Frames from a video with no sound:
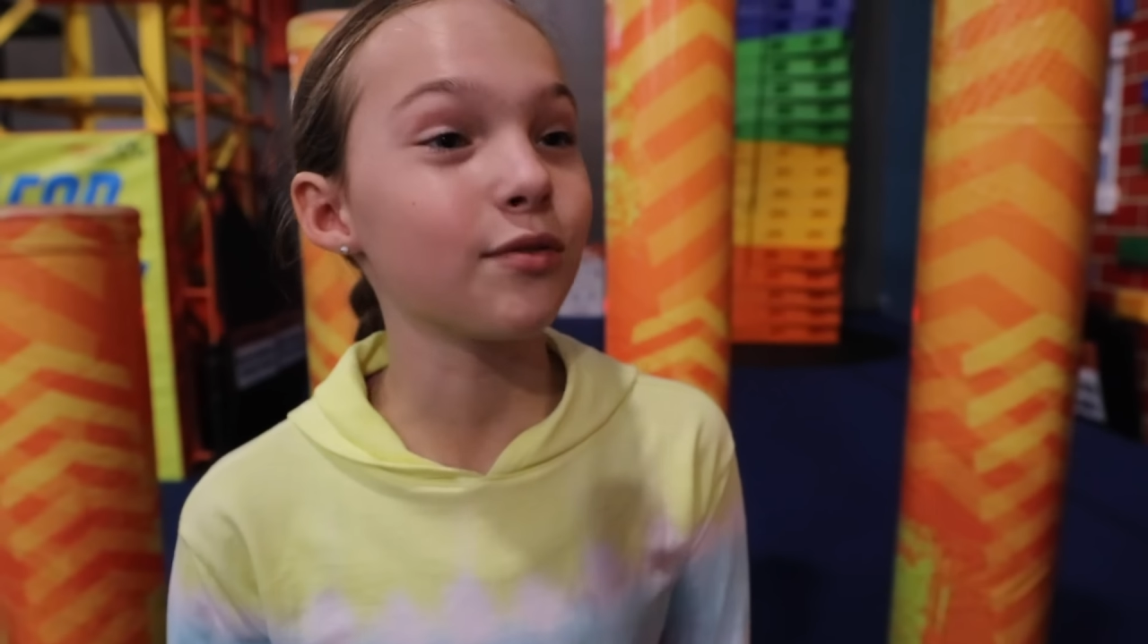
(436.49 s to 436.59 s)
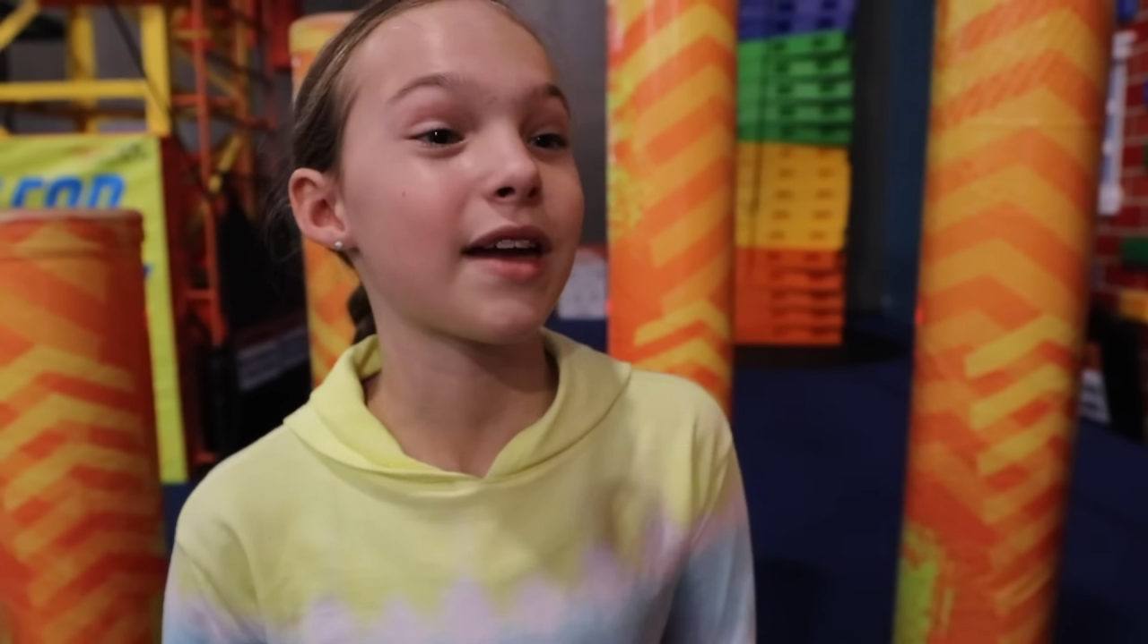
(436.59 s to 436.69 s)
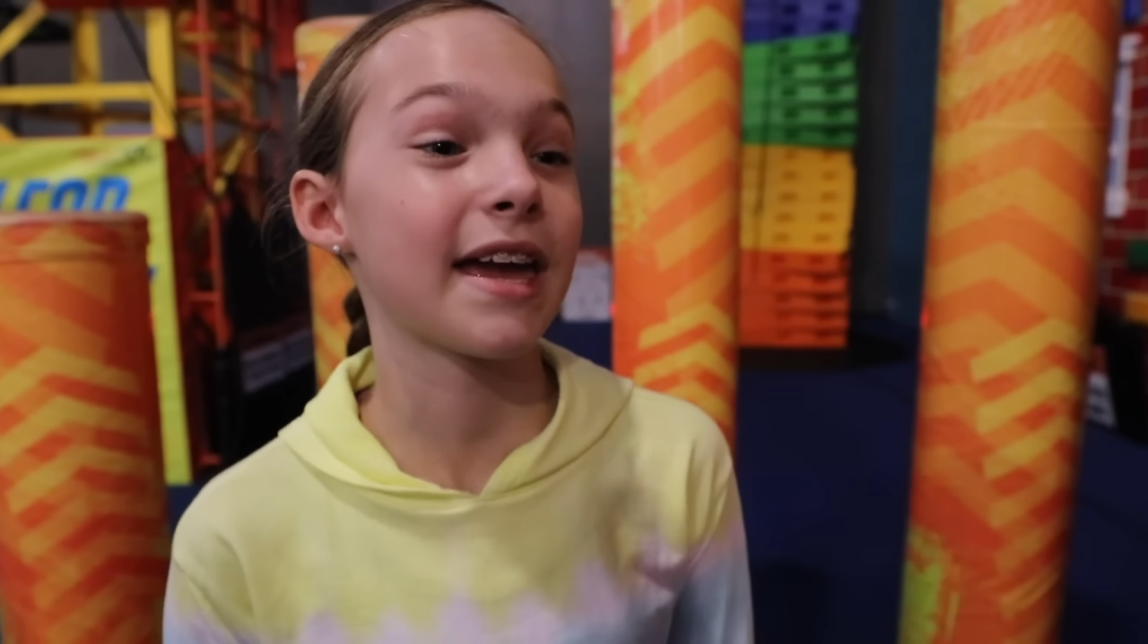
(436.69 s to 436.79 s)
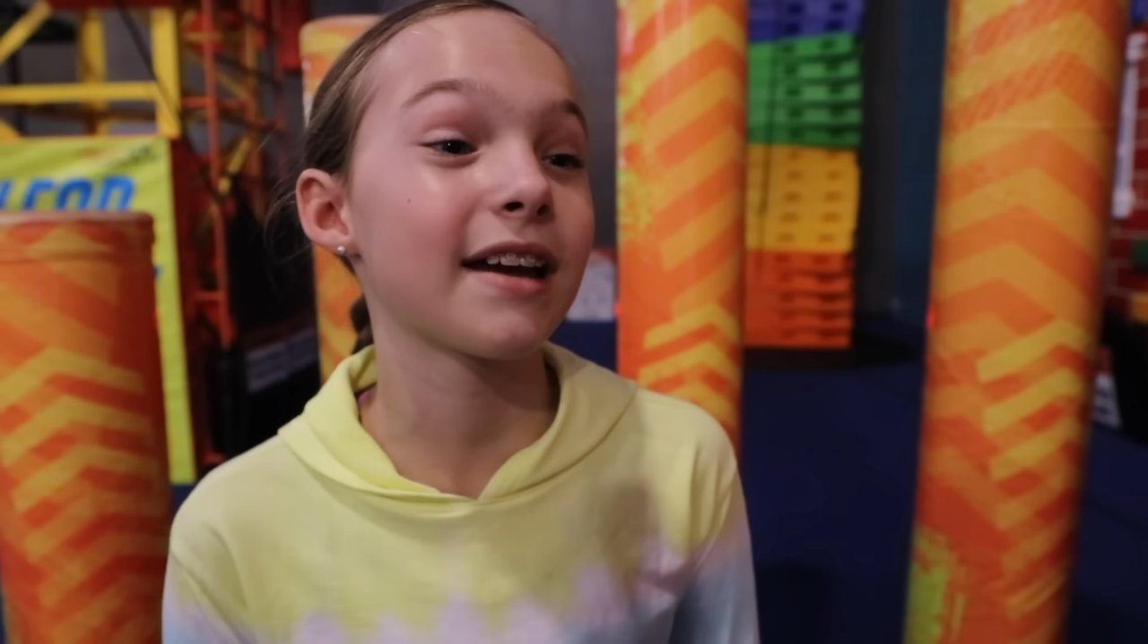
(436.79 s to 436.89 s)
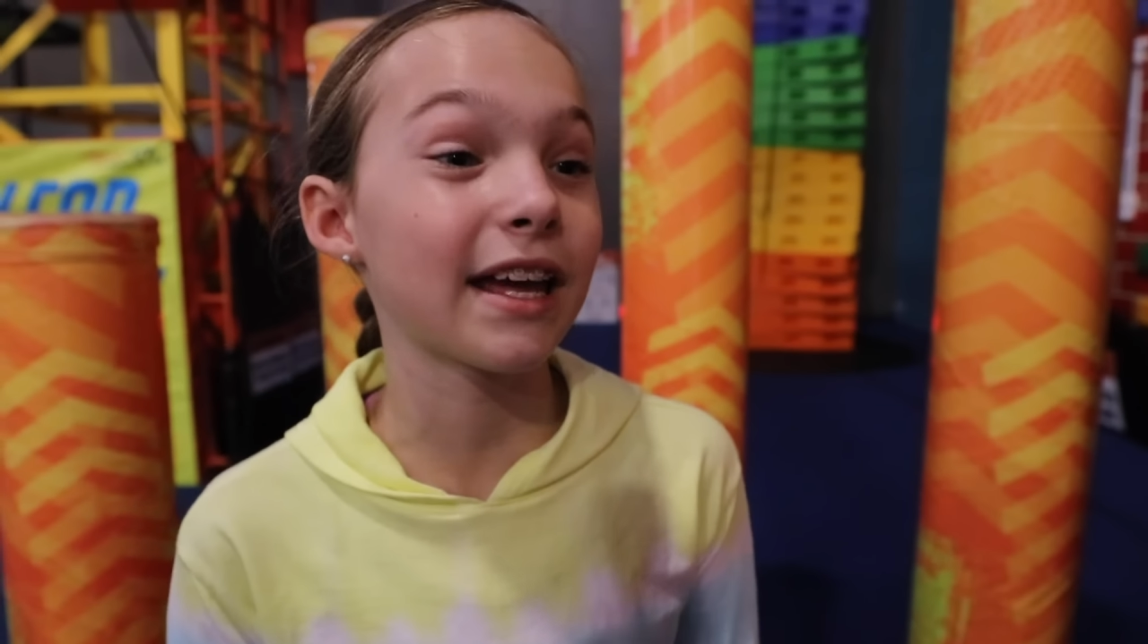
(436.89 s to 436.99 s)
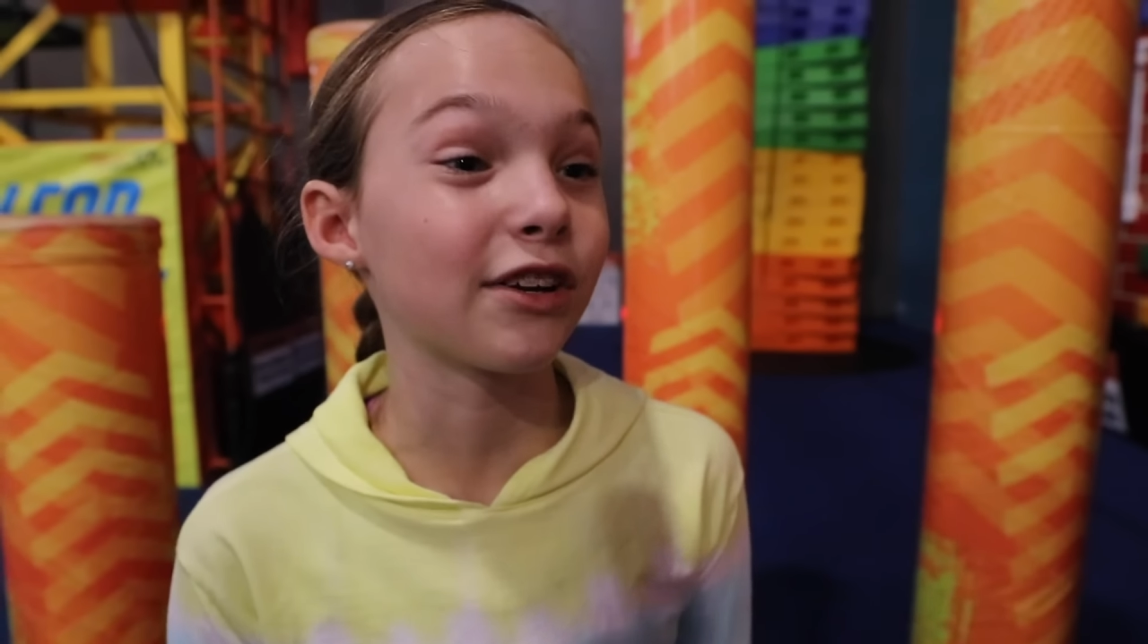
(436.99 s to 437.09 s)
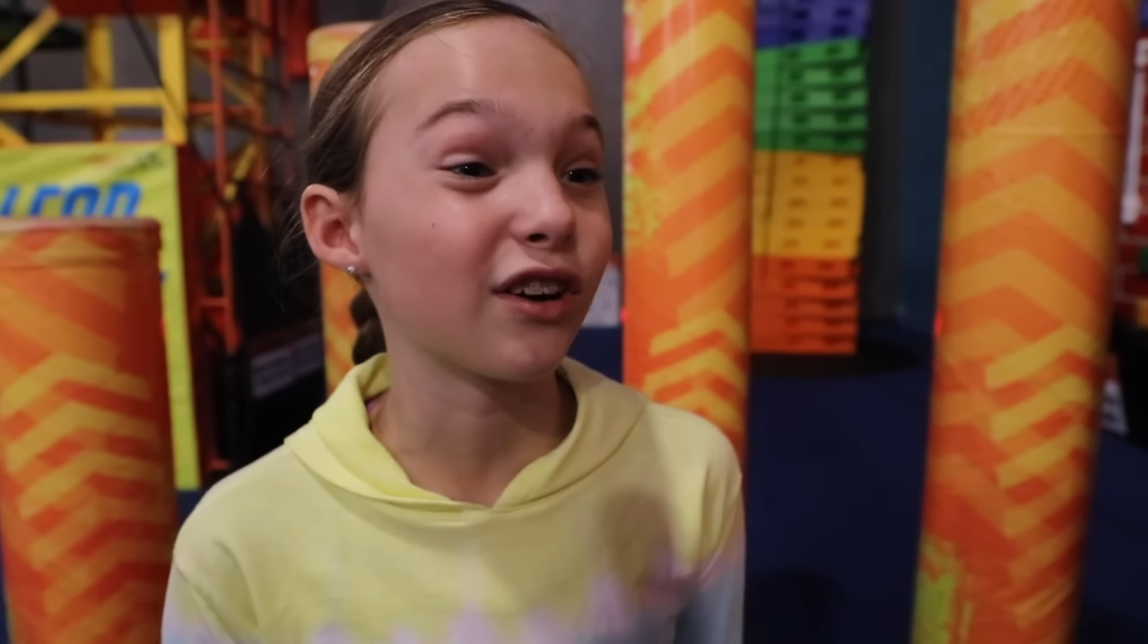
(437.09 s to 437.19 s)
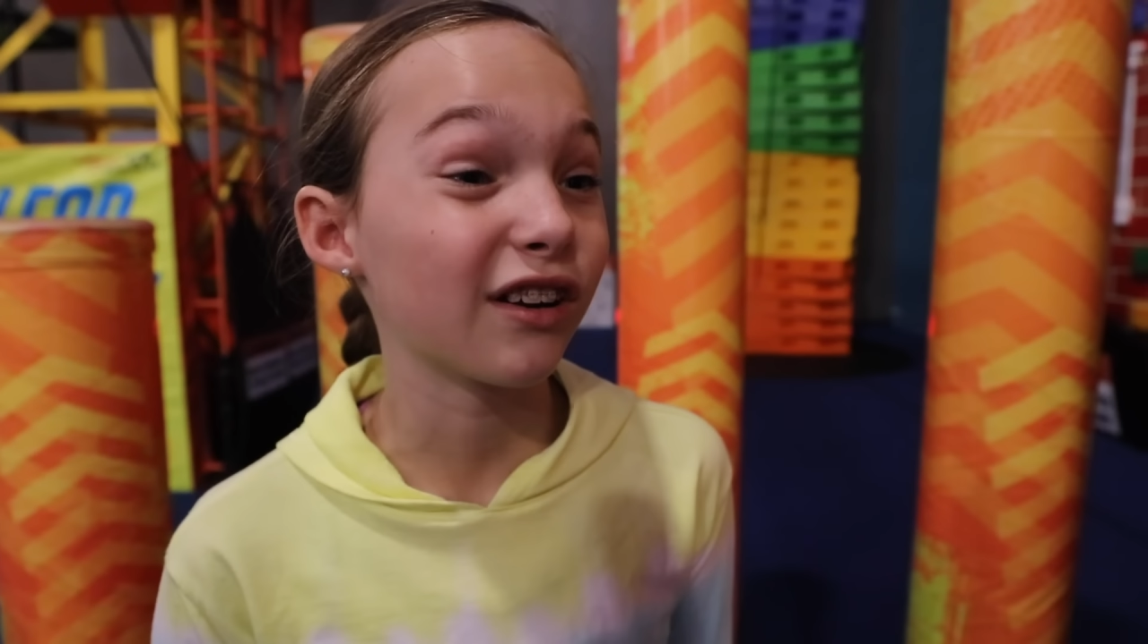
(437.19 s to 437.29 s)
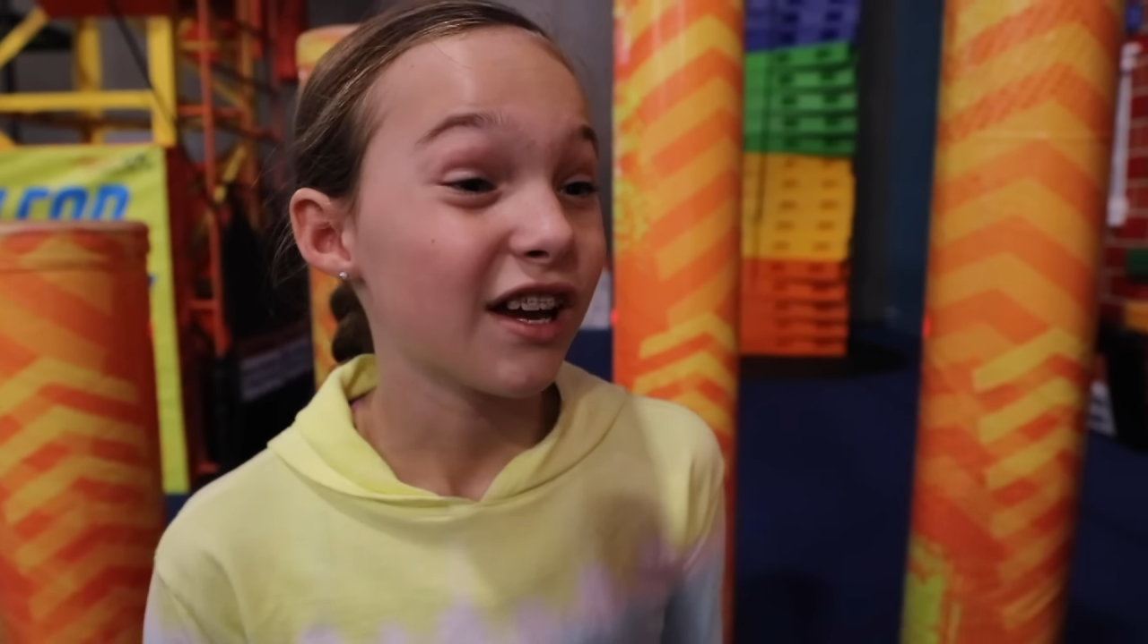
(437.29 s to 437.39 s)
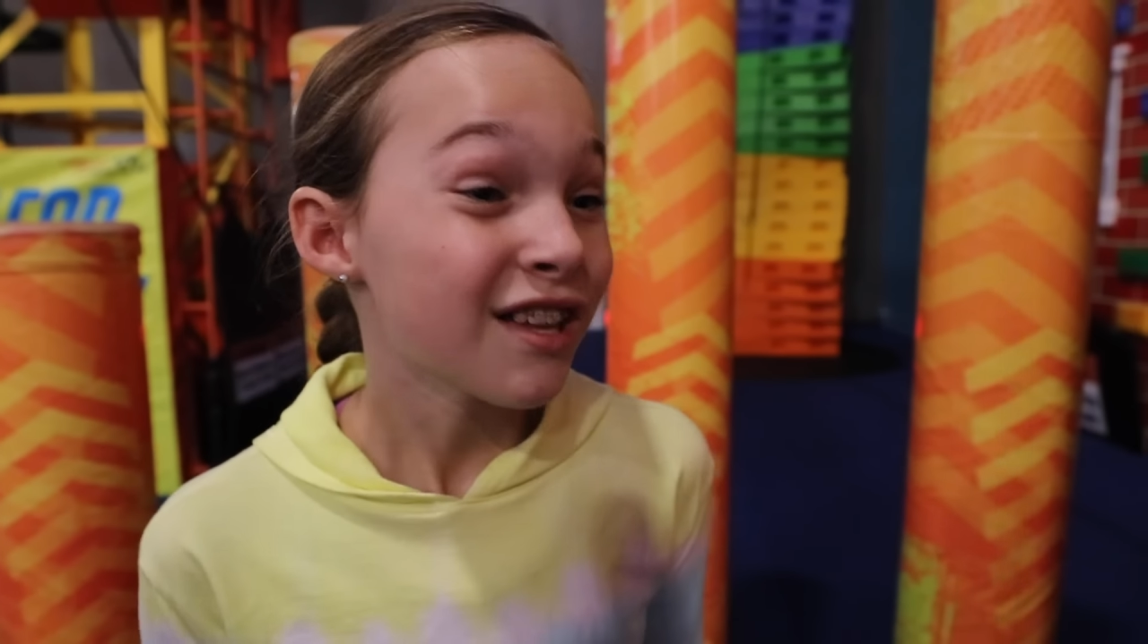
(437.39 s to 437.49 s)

you can't get hurt.